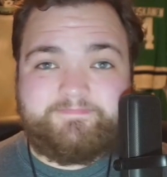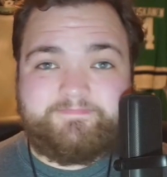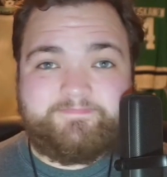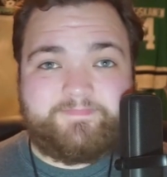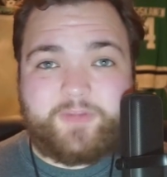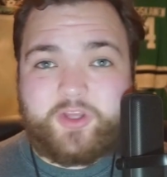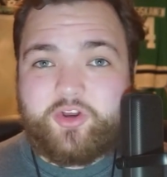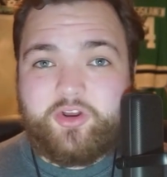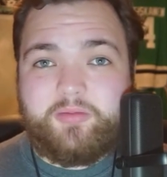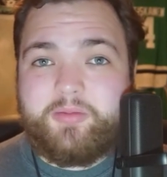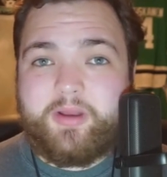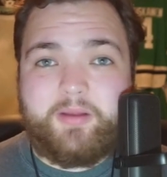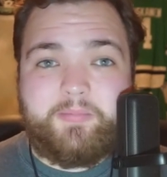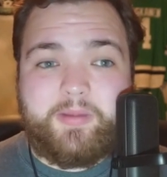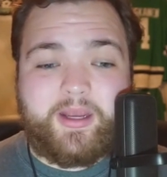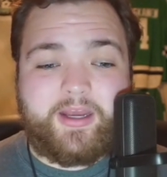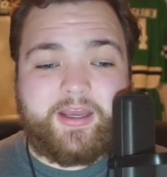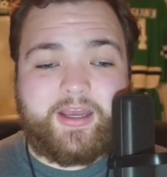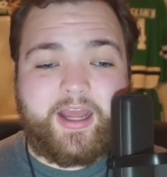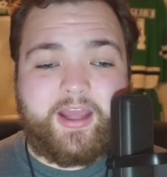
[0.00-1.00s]
Could have been a
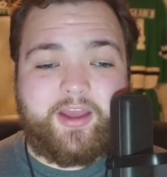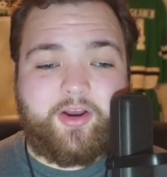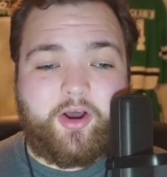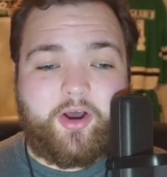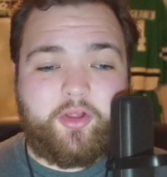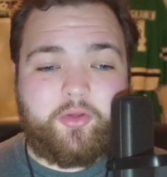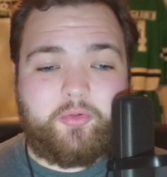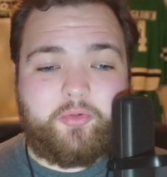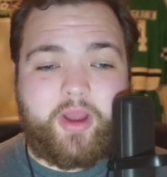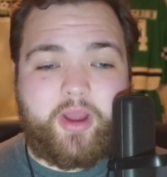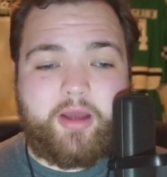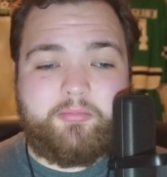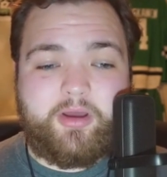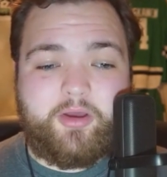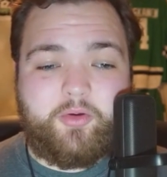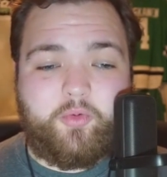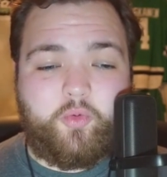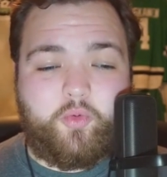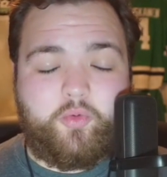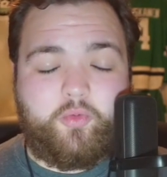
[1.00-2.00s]
big night all around,
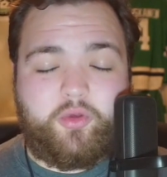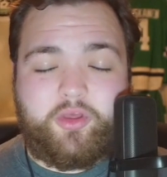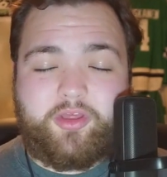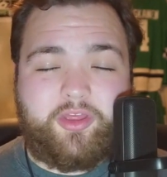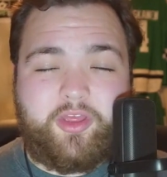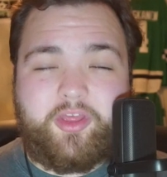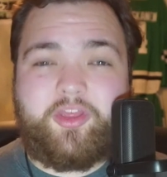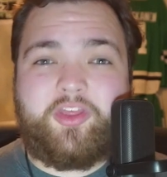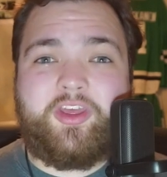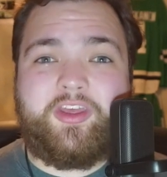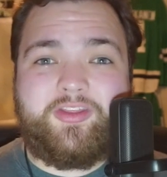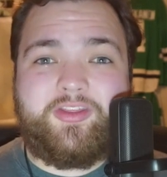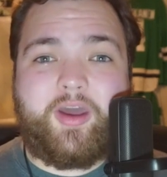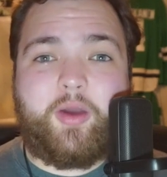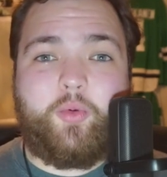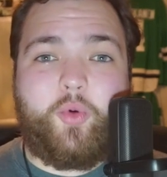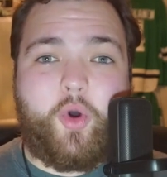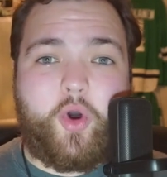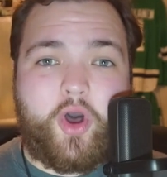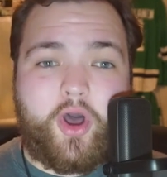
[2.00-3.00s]
but the thing that
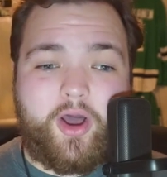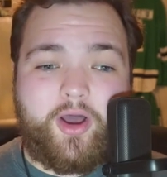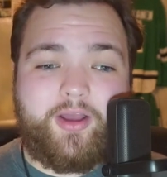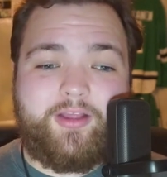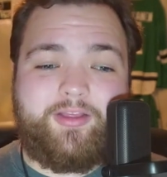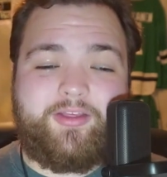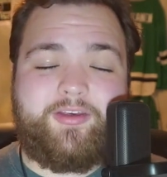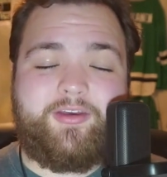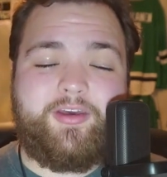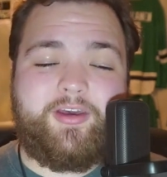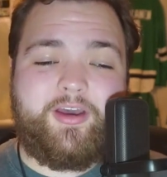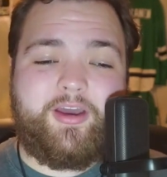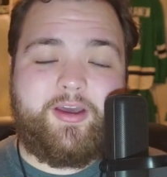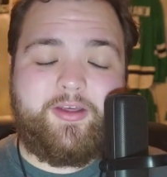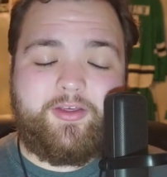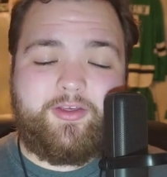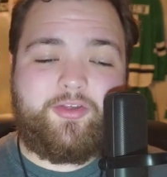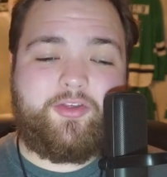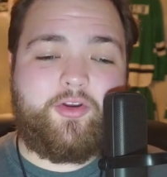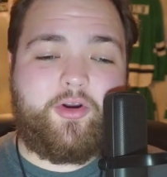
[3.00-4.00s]
will haunt
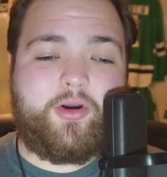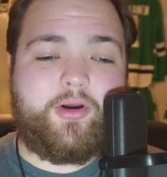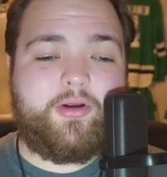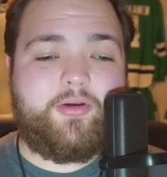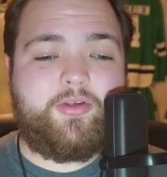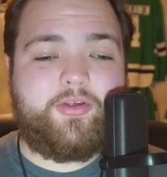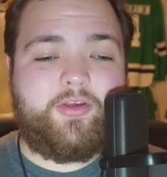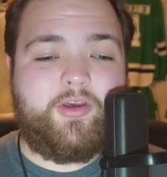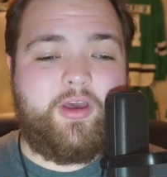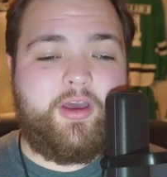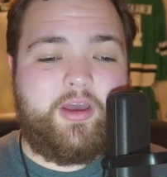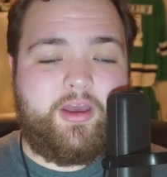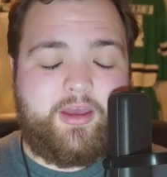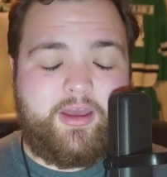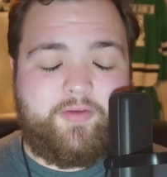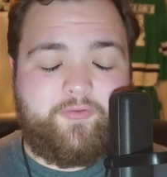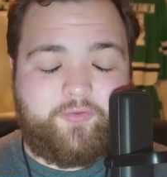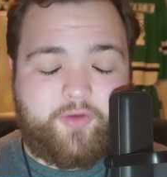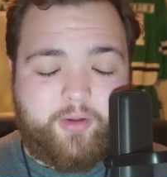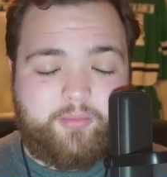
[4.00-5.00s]
the Stars
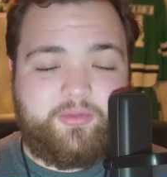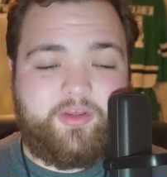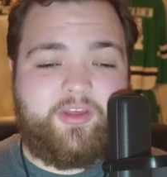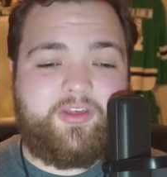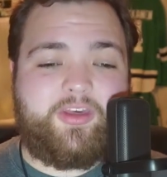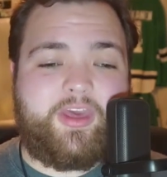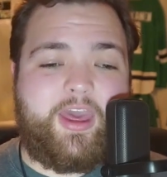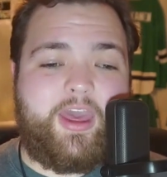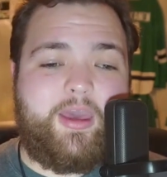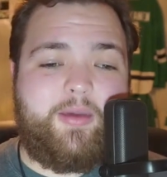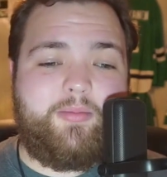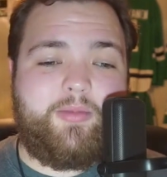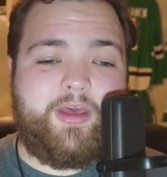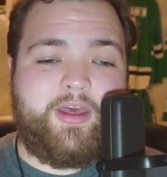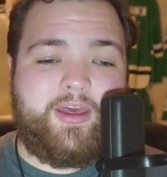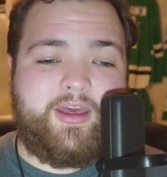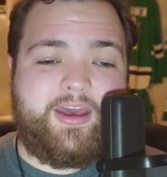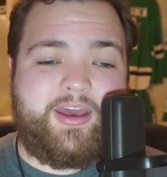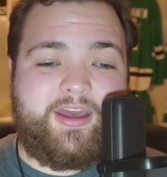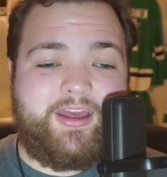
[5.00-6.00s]
from this game
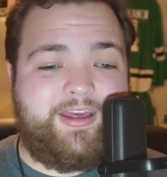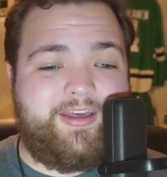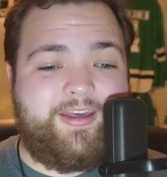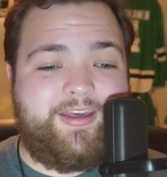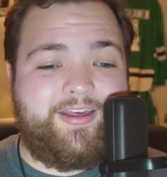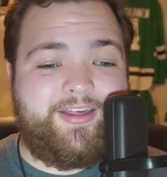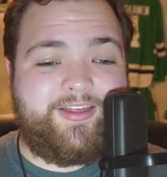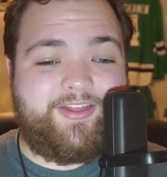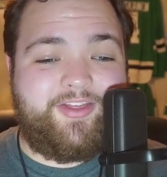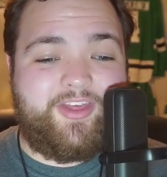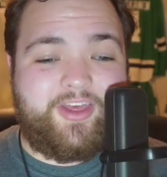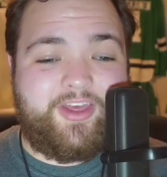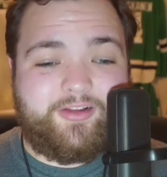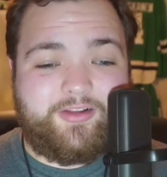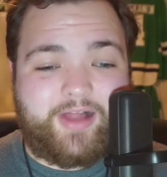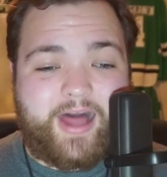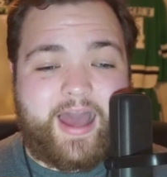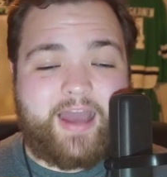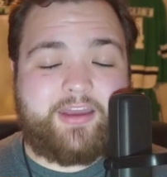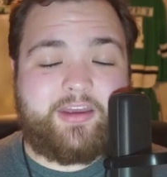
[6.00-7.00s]
is the
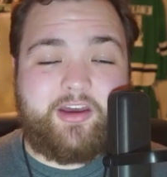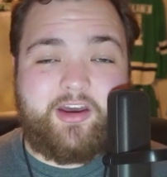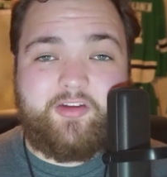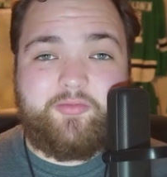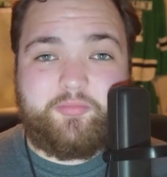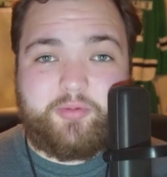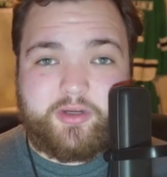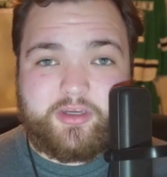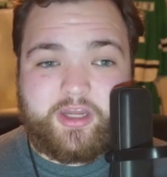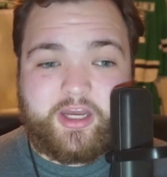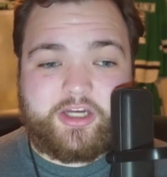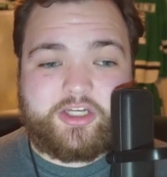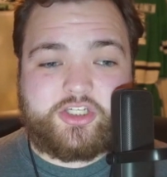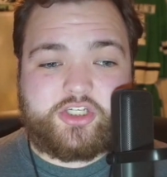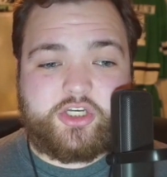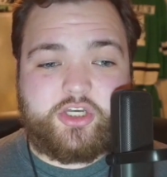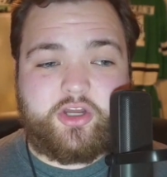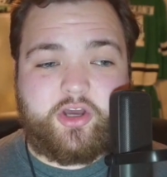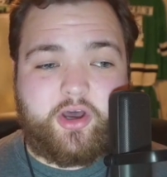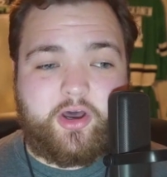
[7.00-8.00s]
lack of
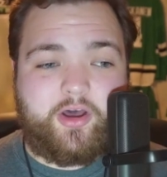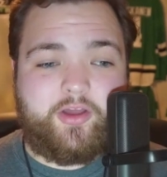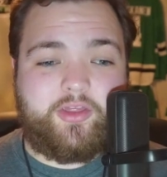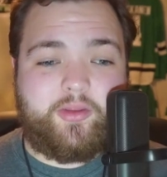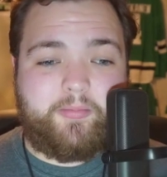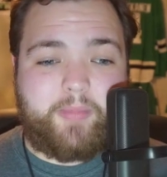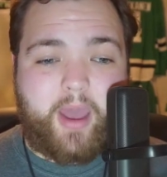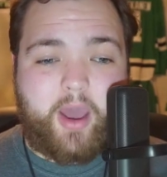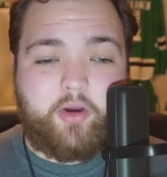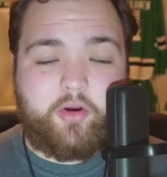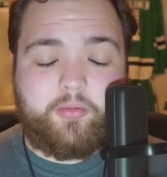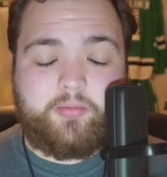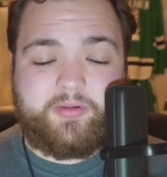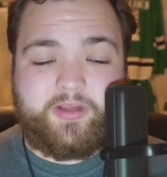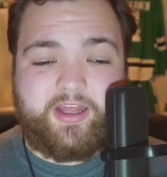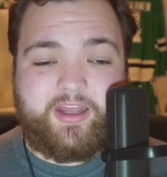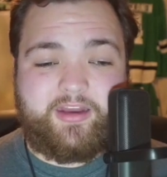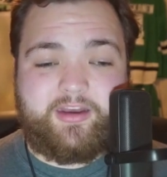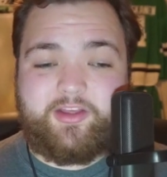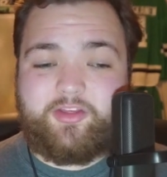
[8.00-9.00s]
production on the power
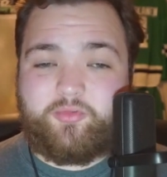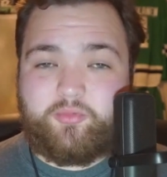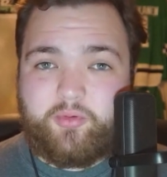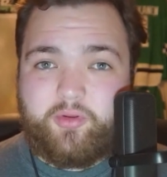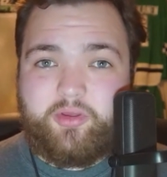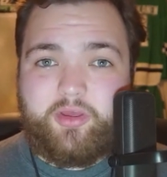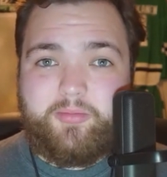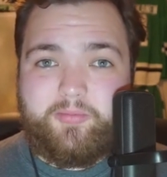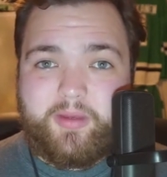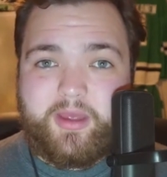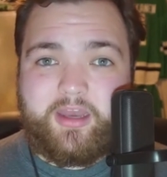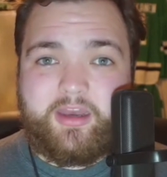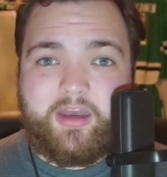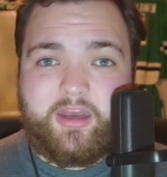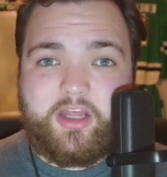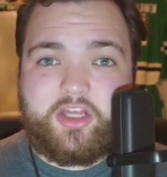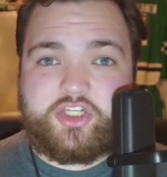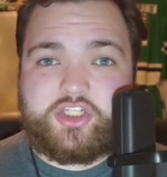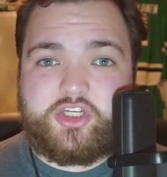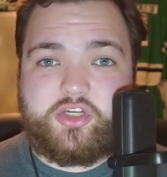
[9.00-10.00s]
play. And it's really been an
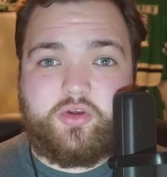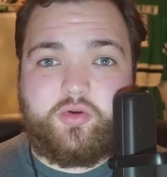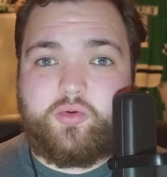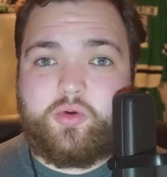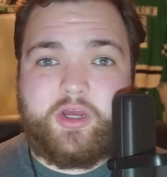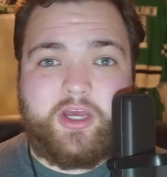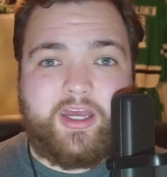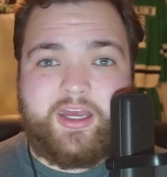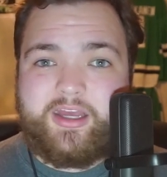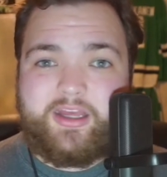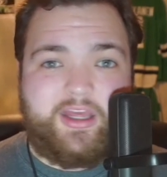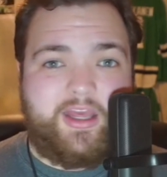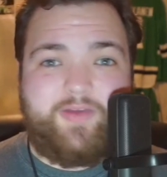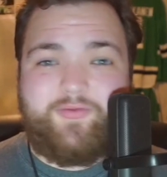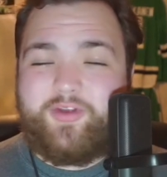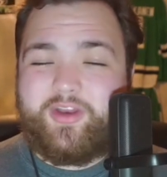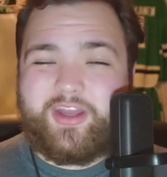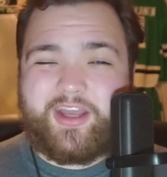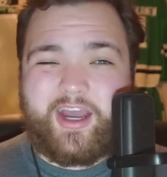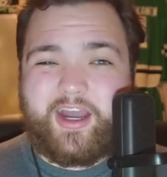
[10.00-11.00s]
issue
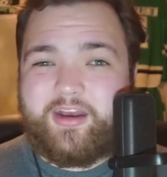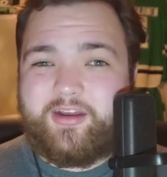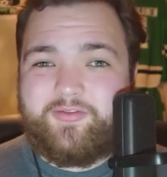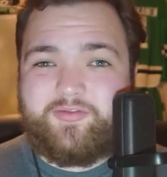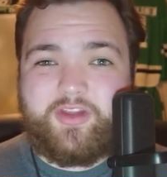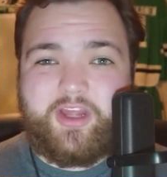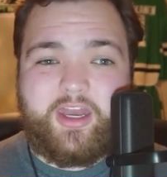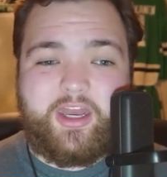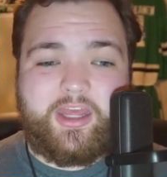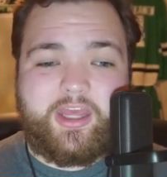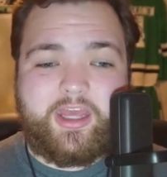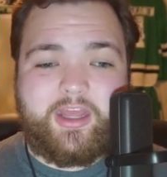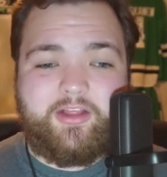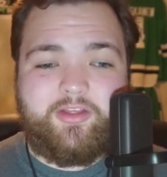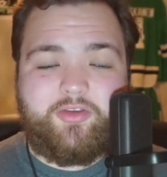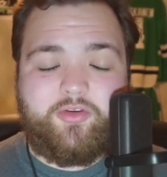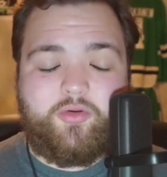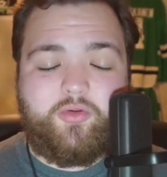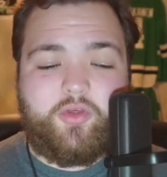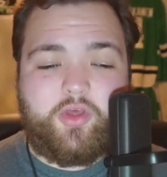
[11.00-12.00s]
even kind of leading
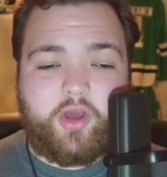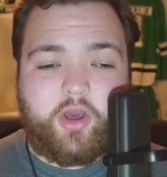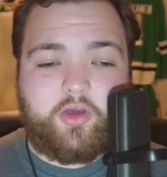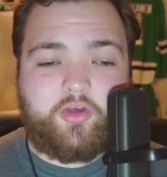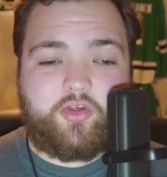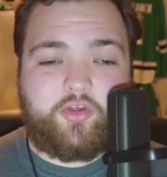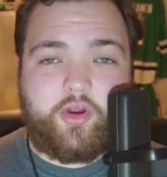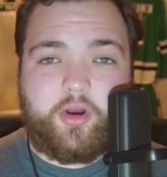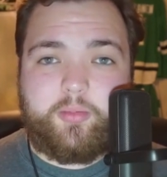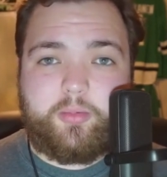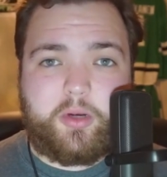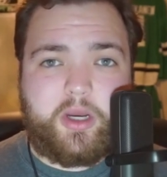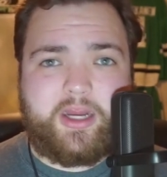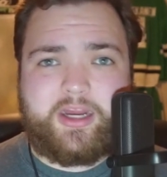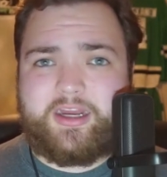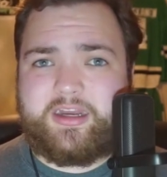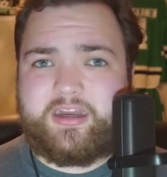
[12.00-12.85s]
into the All-Star break, and